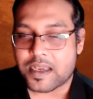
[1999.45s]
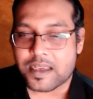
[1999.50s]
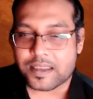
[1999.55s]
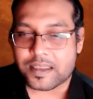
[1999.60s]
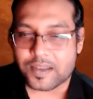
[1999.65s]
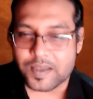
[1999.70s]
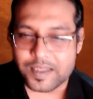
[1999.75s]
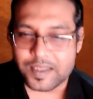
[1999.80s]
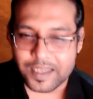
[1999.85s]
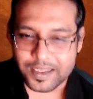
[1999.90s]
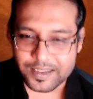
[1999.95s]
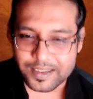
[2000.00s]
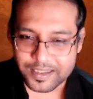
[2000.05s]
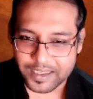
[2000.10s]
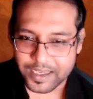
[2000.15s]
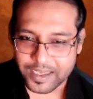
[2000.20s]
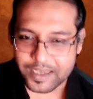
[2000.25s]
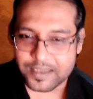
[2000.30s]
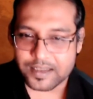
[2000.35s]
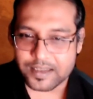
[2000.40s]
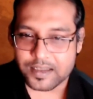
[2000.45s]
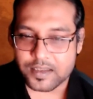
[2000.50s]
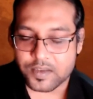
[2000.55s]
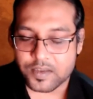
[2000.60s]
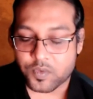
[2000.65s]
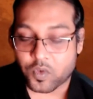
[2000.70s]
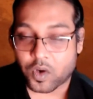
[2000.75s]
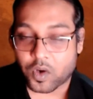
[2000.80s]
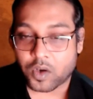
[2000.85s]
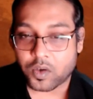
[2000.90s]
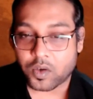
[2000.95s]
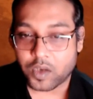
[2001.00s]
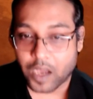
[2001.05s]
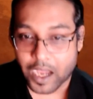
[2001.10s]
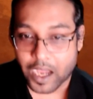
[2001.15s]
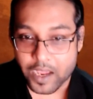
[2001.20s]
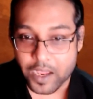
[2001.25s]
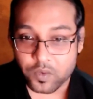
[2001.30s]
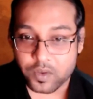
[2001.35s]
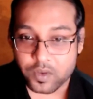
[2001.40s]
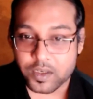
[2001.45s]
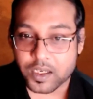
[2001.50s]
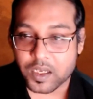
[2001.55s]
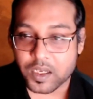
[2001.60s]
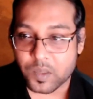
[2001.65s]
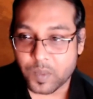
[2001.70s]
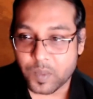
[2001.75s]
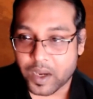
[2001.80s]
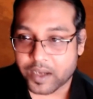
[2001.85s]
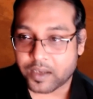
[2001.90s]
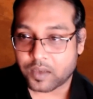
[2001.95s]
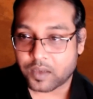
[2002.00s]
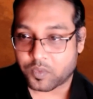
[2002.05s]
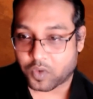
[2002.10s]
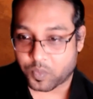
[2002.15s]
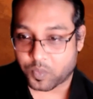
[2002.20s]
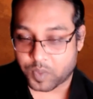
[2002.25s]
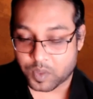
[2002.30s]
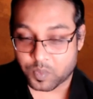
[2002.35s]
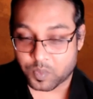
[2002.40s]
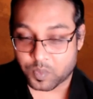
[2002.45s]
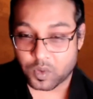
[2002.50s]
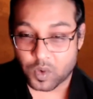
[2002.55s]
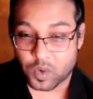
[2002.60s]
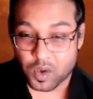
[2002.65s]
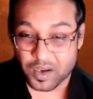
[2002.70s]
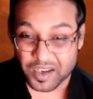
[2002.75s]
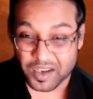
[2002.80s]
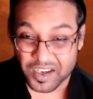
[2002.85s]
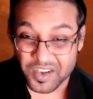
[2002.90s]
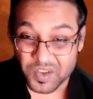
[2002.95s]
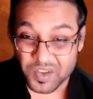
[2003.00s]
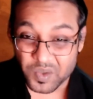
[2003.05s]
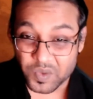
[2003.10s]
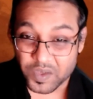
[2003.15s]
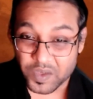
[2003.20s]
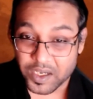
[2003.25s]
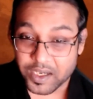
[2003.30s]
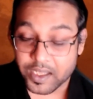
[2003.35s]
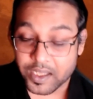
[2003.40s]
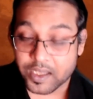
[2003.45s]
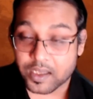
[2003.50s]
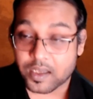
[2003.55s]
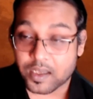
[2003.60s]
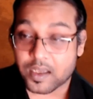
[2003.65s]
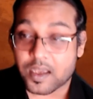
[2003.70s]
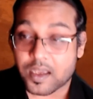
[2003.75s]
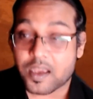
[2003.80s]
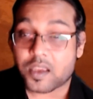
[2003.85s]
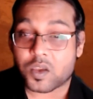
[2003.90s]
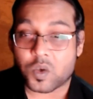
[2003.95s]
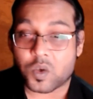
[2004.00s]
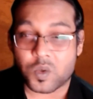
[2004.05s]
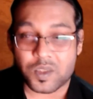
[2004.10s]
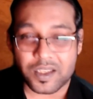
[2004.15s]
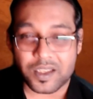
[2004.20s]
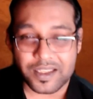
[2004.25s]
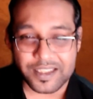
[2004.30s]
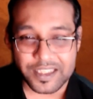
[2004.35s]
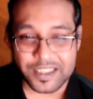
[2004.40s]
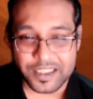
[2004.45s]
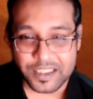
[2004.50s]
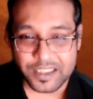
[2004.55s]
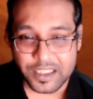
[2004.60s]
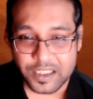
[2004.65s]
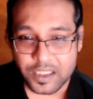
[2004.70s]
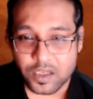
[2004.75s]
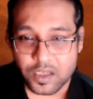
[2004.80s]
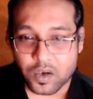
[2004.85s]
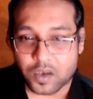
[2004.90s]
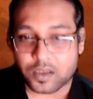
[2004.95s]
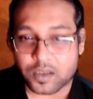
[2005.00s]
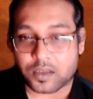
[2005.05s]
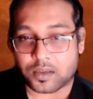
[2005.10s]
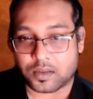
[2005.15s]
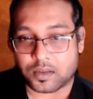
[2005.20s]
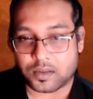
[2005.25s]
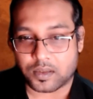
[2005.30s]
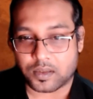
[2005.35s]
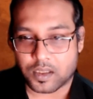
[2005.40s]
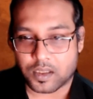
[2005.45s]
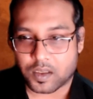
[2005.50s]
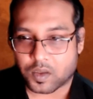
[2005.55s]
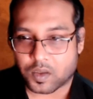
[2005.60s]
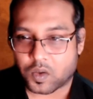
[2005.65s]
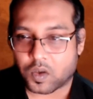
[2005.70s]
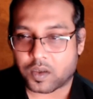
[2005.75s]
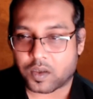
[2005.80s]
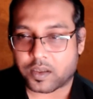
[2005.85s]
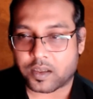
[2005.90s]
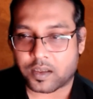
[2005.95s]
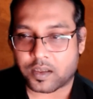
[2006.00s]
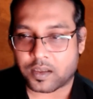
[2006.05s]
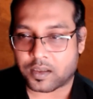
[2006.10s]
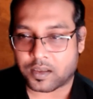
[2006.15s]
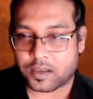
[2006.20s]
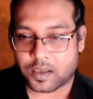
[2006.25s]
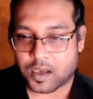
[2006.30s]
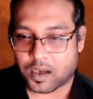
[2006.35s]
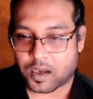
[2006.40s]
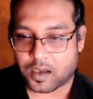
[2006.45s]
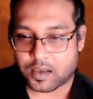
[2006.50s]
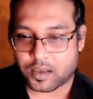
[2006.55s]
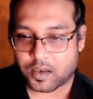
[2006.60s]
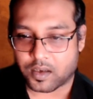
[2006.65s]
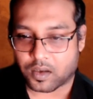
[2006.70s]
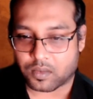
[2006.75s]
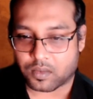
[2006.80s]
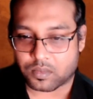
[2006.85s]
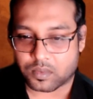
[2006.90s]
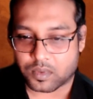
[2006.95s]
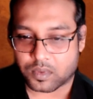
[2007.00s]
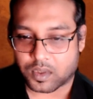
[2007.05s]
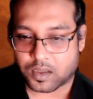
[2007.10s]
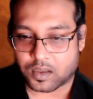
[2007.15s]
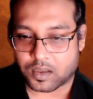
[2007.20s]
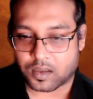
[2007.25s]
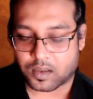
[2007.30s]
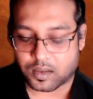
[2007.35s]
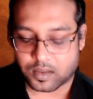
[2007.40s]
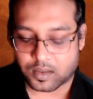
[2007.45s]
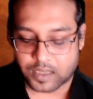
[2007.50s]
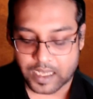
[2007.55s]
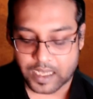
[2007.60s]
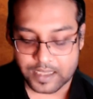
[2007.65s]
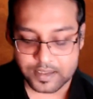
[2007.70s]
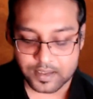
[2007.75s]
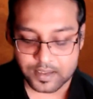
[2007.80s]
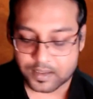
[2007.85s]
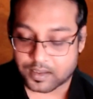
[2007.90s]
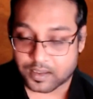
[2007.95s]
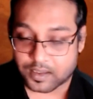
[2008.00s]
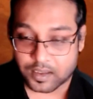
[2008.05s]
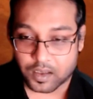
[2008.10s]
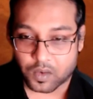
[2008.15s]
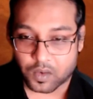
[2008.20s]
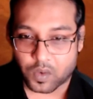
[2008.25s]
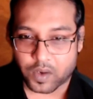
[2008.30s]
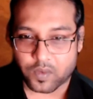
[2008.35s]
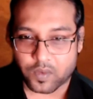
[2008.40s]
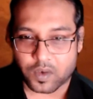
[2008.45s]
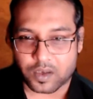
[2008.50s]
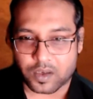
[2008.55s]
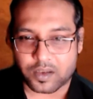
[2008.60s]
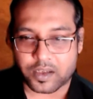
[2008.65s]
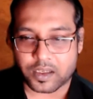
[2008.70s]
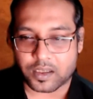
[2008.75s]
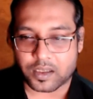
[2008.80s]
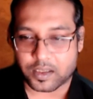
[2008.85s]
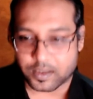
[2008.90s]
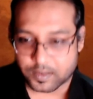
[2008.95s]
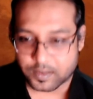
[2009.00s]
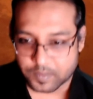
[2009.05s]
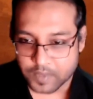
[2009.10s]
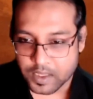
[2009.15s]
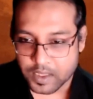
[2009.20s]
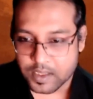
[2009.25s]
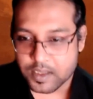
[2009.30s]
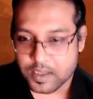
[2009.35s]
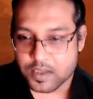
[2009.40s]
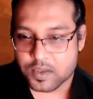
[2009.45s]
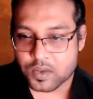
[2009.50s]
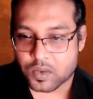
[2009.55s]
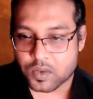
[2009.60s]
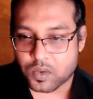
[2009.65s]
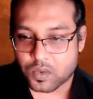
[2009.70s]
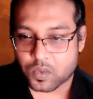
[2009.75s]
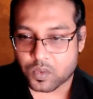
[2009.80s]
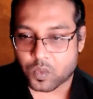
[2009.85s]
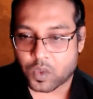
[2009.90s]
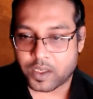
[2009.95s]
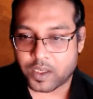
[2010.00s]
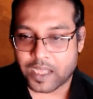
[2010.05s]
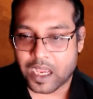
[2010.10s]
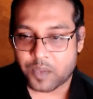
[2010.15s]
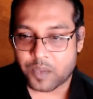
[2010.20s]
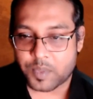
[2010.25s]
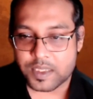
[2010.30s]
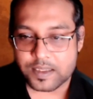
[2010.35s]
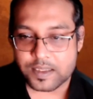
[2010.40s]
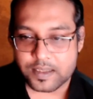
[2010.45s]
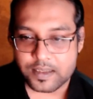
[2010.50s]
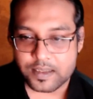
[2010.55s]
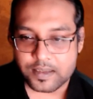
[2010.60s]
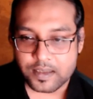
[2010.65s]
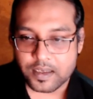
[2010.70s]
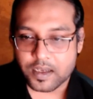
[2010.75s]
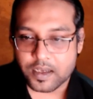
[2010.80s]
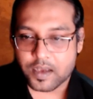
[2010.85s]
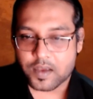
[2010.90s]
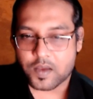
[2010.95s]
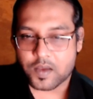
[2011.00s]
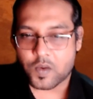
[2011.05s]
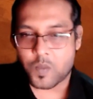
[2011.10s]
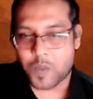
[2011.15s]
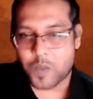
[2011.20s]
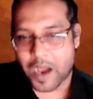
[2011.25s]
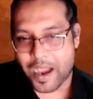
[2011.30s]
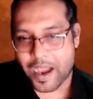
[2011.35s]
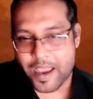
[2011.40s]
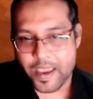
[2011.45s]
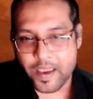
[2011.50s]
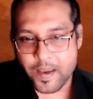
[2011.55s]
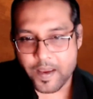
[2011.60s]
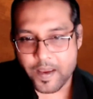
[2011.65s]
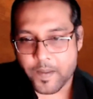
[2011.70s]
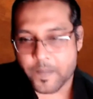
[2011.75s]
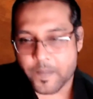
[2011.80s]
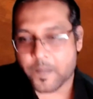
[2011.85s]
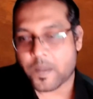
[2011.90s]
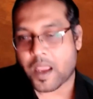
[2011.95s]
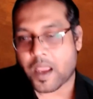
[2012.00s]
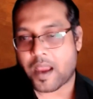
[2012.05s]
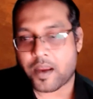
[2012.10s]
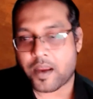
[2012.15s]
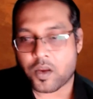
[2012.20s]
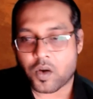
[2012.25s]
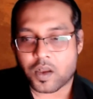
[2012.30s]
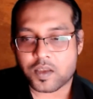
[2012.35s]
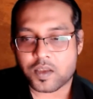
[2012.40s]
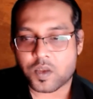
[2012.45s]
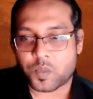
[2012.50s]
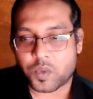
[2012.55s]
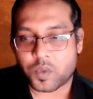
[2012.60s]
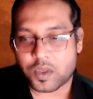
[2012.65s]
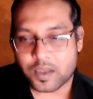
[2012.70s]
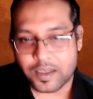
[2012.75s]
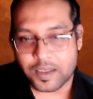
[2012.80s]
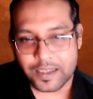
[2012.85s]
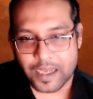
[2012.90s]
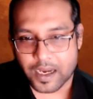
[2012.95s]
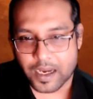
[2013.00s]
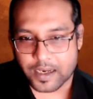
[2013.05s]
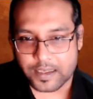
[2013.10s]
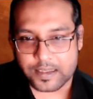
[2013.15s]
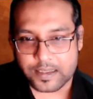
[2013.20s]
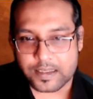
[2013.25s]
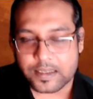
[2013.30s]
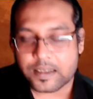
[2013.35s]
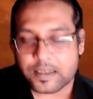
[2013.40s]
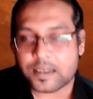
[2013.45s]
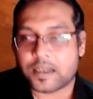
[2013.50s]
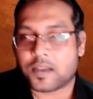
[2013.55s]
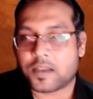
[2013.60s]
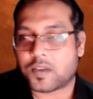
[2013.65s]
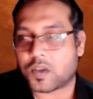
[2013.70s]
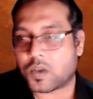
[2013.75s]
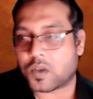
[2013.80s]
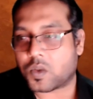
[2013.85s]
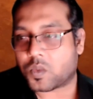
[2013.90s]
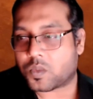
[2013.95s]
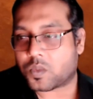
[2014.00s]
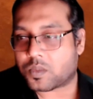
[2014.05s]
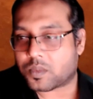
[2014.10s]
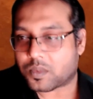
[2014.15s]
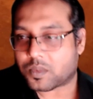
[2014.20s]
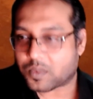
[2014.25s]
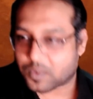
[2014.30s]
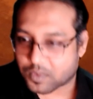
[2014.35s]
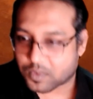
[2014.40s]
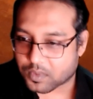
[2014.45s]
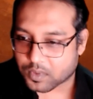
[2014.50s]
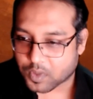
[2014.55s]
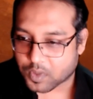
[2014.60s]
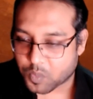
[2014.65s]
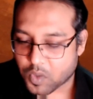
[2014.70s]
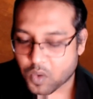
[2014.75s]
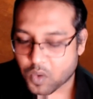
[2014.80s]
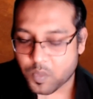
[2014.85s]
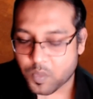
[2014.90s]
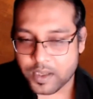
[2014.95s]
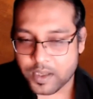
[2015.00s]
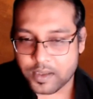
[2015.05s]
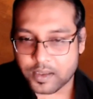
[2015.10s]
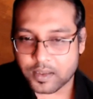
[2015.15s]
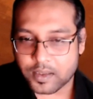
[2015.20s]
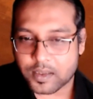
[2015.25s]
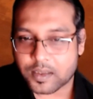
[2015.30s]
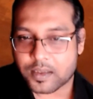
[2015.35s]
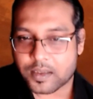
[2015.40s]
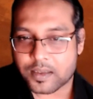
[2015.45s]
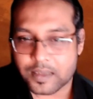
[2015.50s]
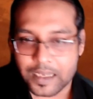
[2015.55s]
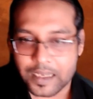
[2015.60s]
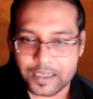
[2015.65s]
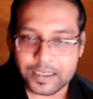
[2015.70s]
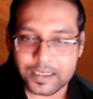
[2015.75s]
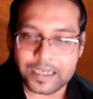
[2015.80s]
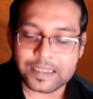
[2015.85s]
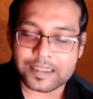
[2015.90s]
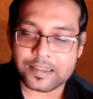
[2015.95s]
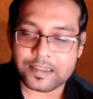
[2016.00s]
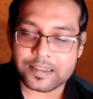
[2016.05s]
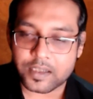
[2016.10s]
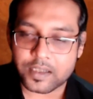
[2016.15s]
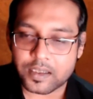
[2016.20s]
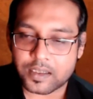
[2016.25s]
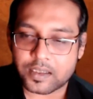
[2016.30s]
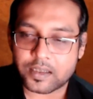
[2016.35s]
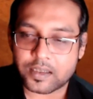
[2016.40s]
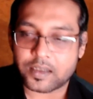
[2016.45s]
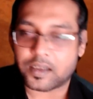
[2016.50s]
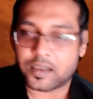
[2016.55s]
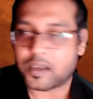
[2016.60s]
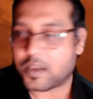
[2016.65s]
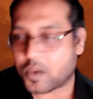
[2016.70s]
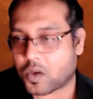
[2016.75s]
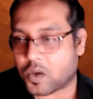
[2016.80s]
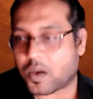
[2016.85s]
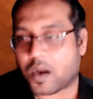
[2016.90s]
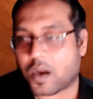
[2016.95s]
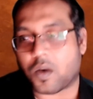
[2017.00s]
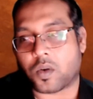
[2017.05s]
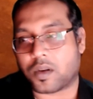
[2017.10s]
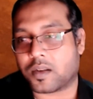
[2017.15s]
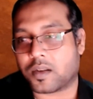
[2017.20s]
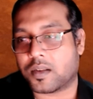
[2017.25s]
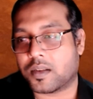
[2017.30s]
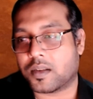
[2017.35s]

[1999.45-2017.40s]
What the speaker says: So in such cases, what I would recommend for people who are into trading, use a GTT order. Good till, canceled or whatever, triggered. So what happens is you buy and you also put the target. So the moment that gets triggered, you're out.